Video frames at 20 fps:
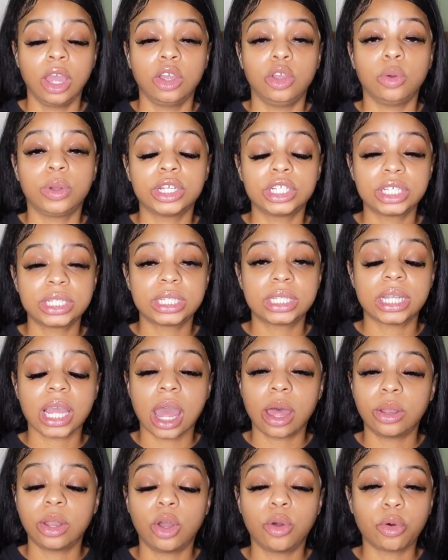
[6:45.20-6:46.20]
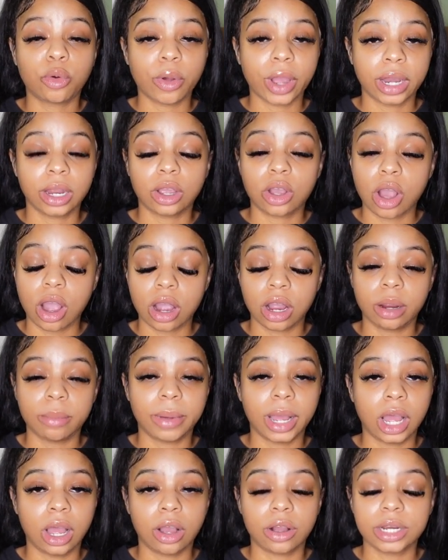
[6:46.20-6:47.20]
You can just download Credit
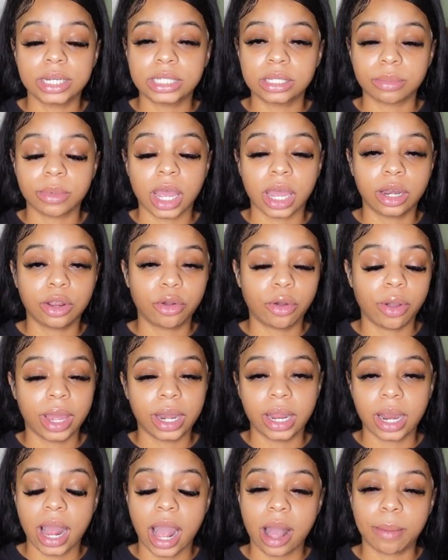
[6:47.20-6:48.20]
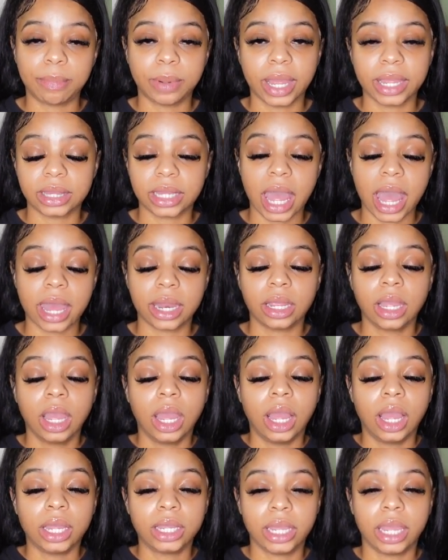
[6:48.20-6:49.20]
Karma or some kind of credit app like that.
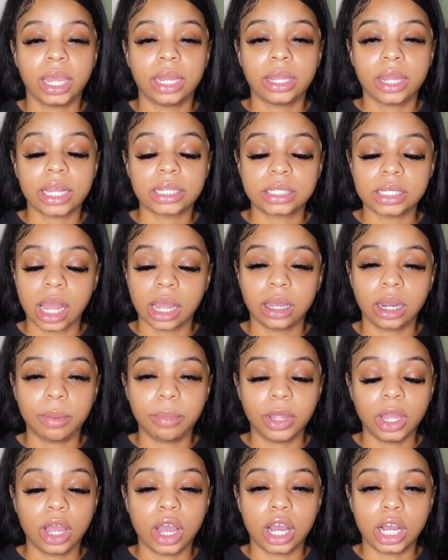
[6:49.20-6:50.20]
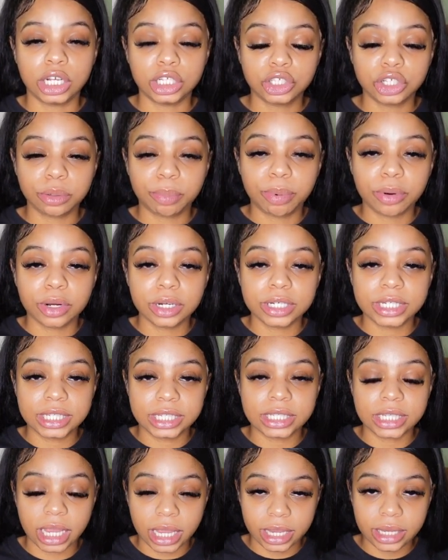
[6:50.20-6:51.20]
Again, that's not going to be one hundred
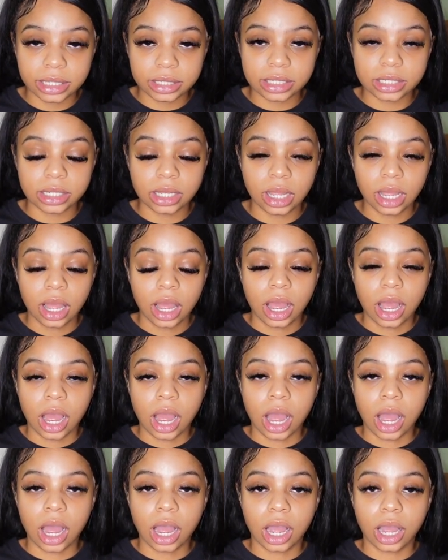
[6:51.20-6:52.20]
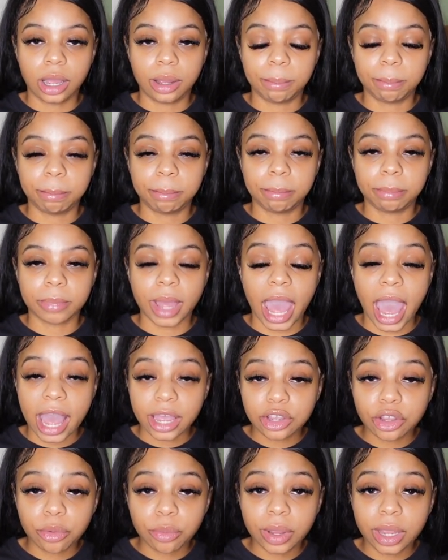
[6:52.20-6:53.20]
percent um,
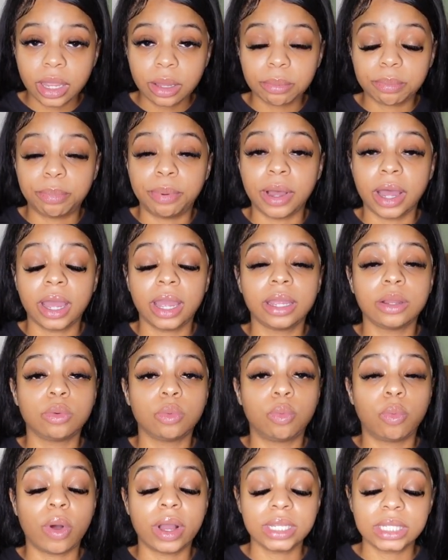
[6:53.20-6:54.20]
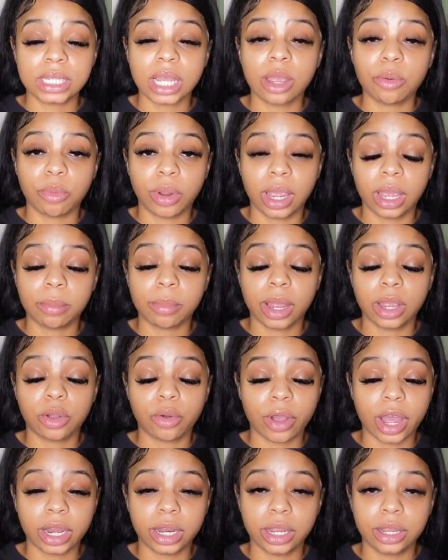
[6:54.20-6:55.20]
accurate, but once I ran my
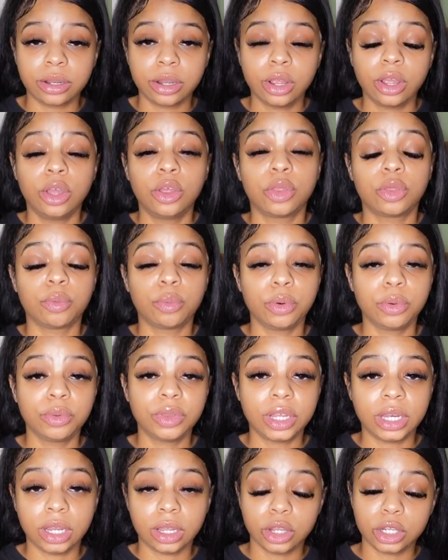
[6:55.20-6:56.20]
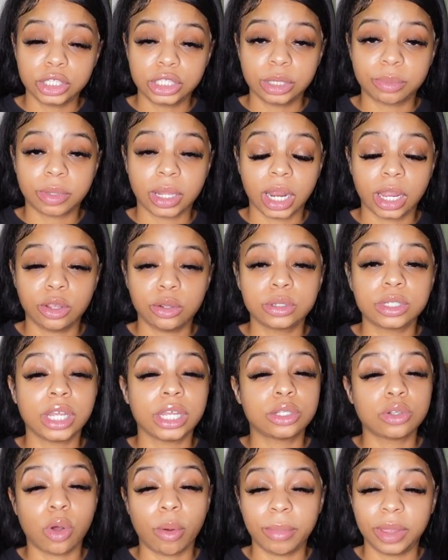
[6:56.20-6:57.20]
credit through the dealership that I used, they
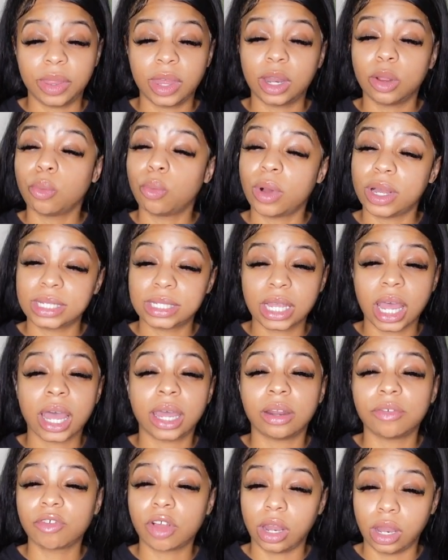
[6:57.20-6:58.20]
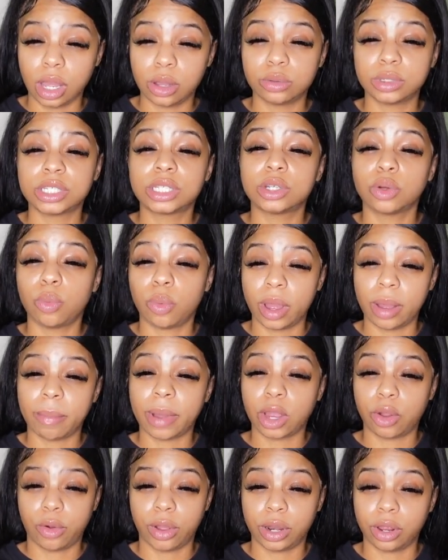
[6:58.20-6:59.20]
told me that it was kind of close to what
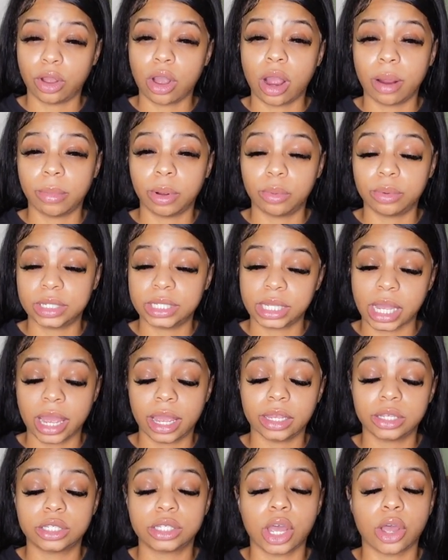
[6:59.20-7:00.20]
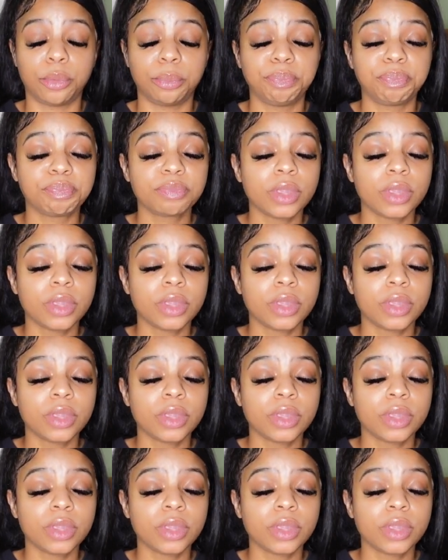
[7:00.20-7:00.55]
my Credit Karma was saying. So